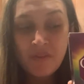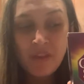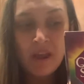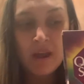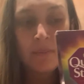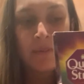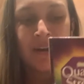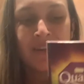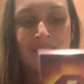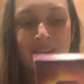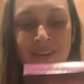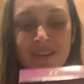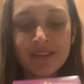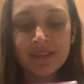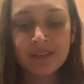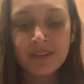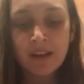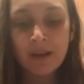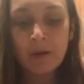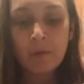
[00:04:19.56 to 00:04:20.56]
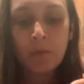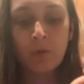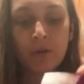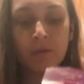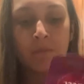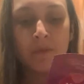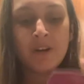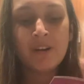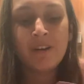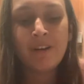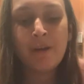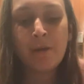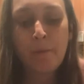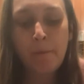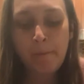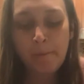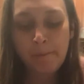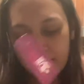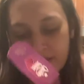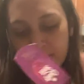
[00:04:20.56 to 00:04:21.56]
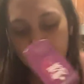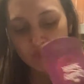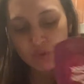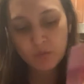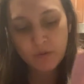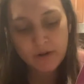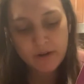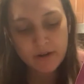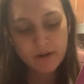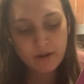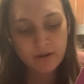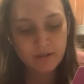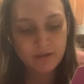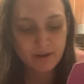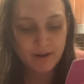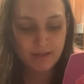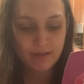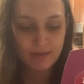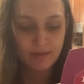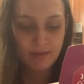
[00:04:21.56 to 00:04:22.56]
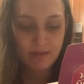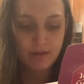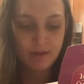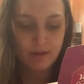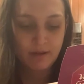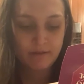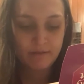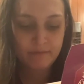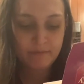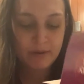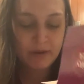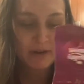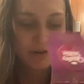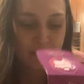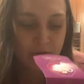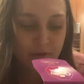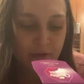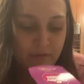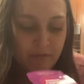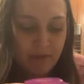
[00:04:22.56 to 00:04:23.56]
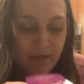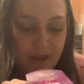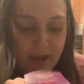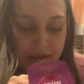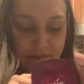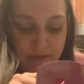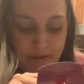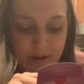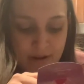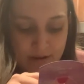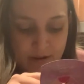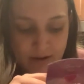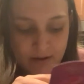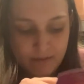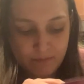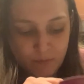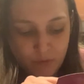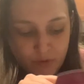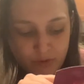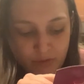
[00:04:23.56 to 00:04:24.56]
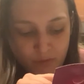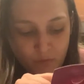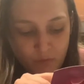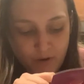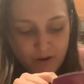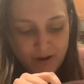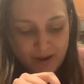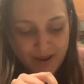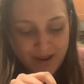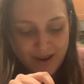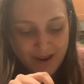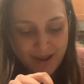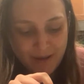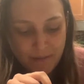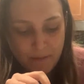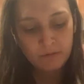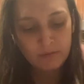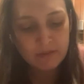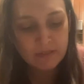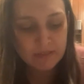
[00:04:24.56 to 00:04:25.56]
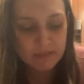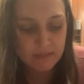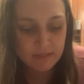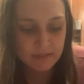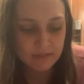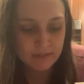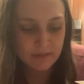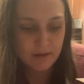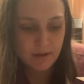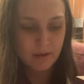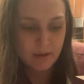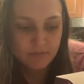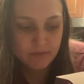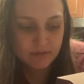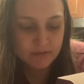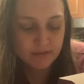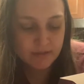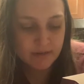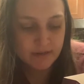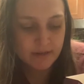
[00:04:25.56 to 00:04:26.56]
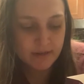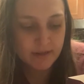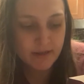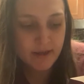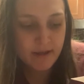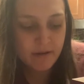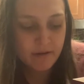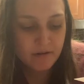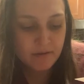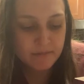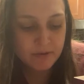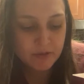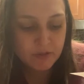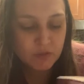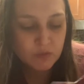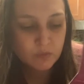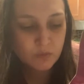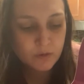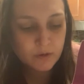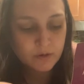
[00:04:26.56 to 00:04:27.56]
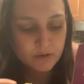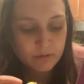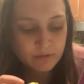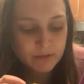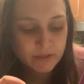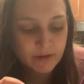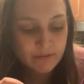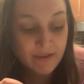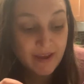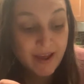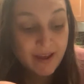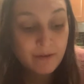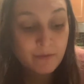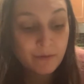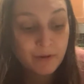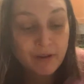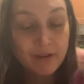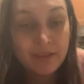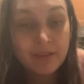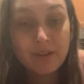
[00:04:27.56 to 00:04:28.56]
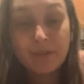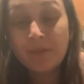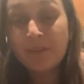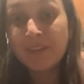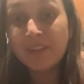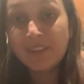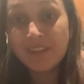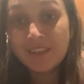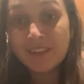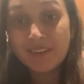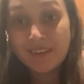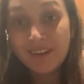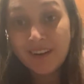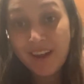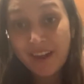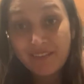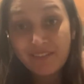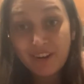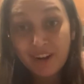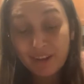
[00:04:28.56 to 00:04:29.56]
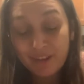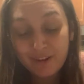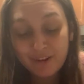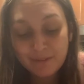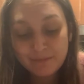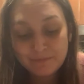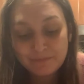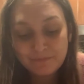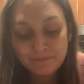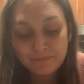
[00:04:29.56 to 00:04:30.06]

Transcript: I bought these at World Market. And there's one in here that I love, but I don't know if they have it more than one in it. What is this? Looks like a caramel swirl, which I've had one. They're really good. I'm going to have another.